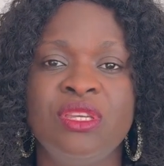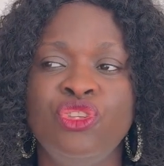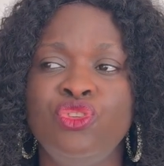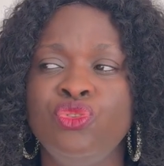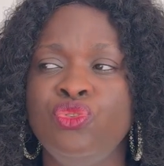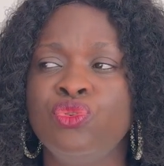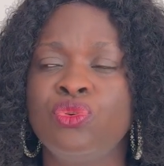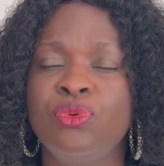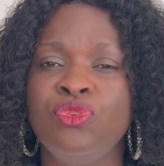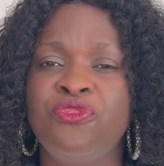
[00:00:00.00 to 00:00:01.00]

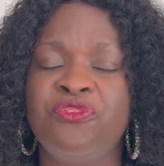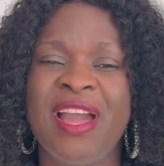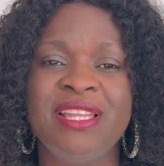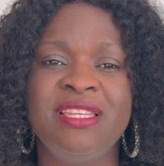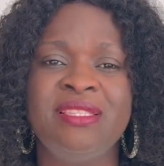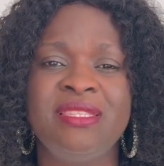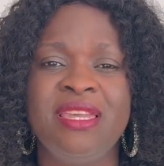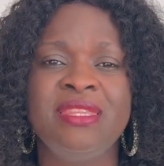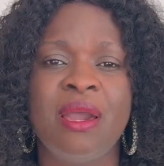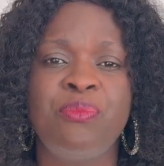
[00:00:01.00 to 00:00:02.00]
you find it
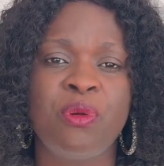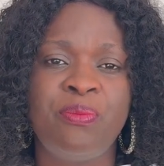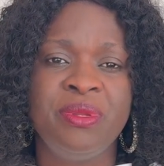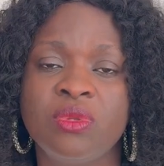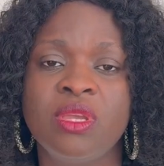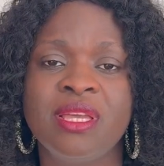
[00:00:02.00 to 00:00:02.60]
inappropriate,